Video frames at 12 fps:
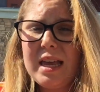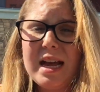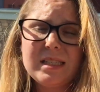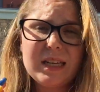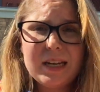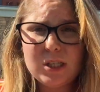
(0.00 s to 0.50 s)

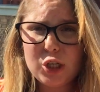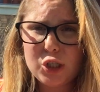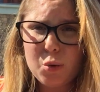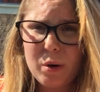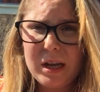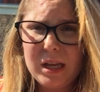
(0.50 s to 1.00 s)
yes, it is her
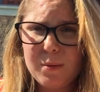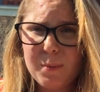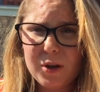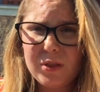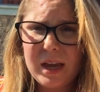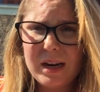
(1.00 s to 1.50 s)
20th
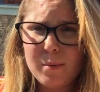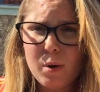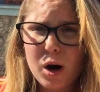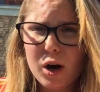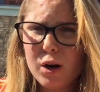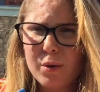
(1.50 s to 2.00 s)
birthday
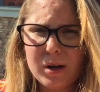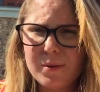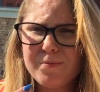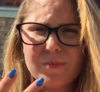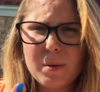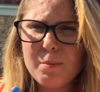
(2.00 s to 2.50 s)
tomorrow
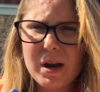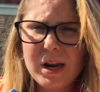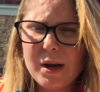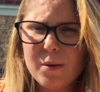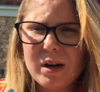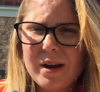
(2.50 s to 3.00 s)
or
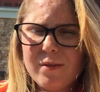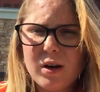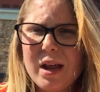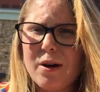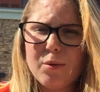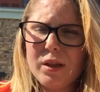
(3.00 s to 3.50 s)
Monday or
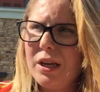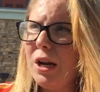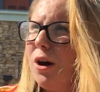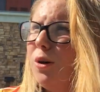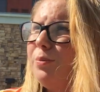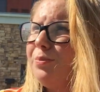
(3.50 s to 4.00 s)
whatever, I don't really
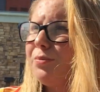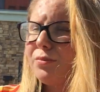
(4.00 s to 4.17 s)
know.